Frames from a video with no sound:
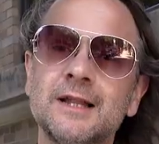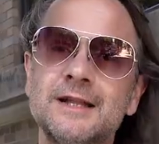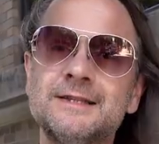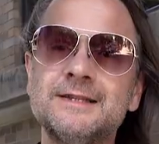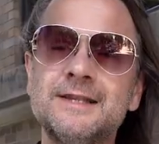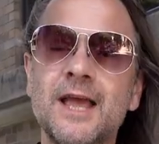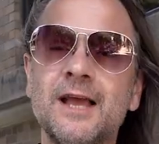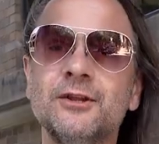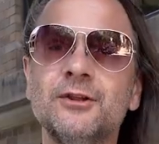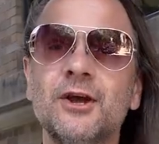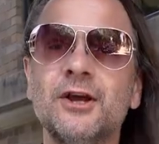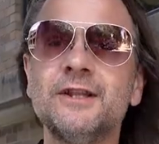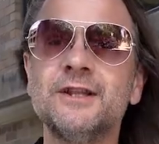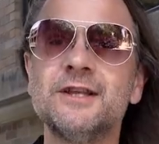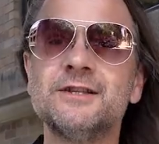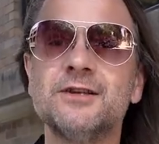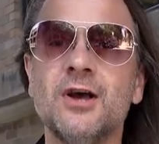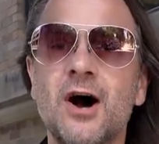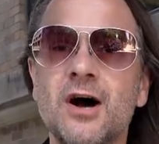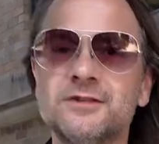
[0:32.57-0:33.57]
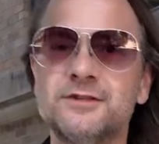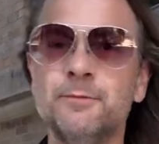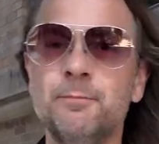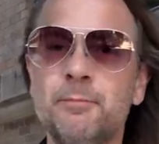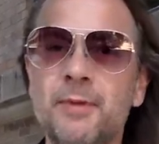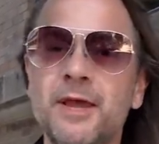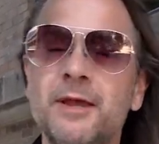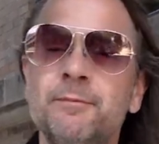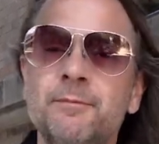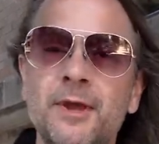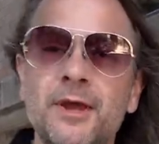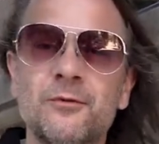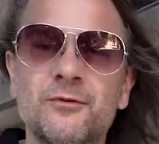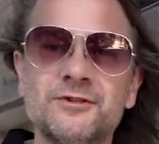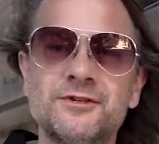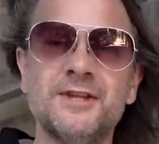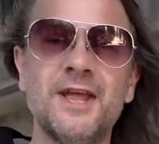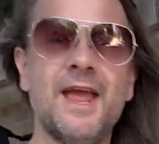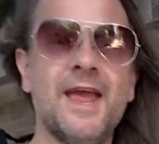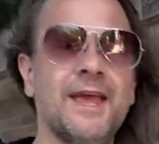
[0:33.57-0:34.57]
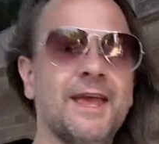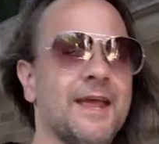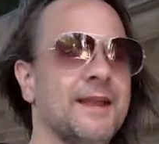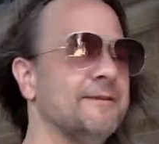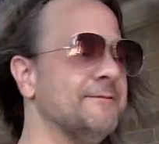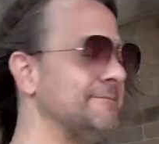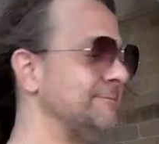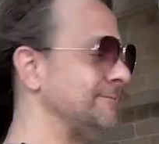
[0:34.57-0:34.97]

let's take a look at this awesome B&B we're staying in.